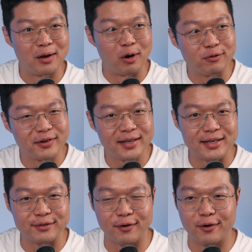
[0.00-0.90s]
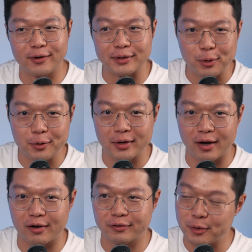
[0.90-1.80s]
Hopefully it's for the good
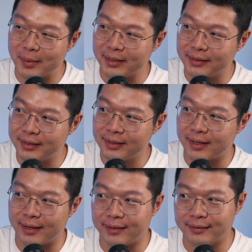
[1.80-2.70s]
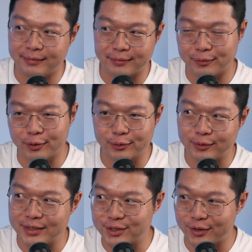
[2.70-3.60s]
of humanity and not to
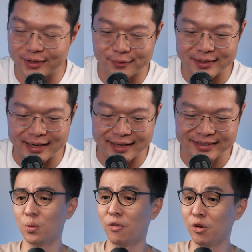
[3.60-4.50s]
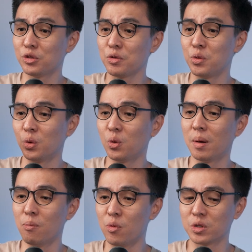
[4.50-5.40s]
destroy the world. For those of you who don't know what
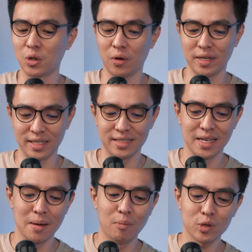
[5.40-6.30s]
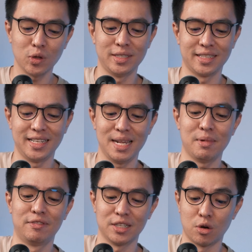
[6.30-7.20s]
Moore's Law is actually named
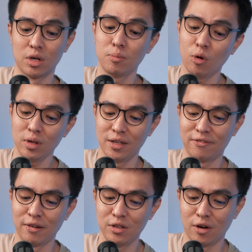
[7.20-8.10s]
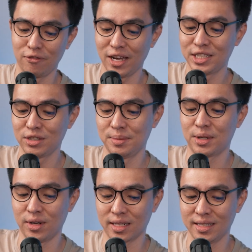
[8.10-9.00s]
after Gordon Moore, the founder of Fairchild
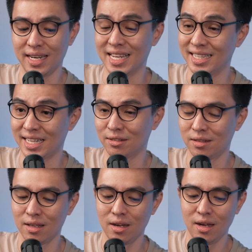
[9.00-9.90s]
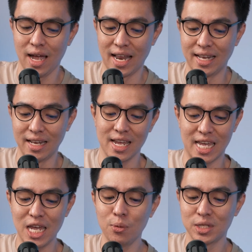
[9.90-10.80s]
Semiconductor and Intel. And
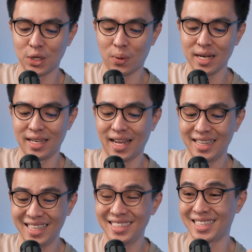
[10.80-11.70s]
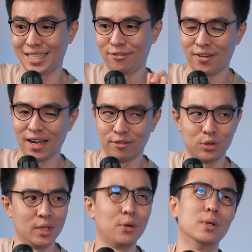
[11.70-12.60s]
he was the one in 1965,
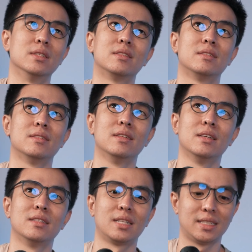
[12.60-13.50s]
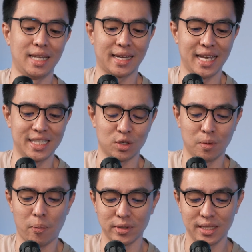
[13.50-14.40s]
so that was 6 decades ago
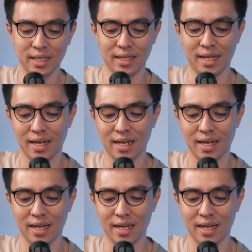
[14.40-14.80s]
posited that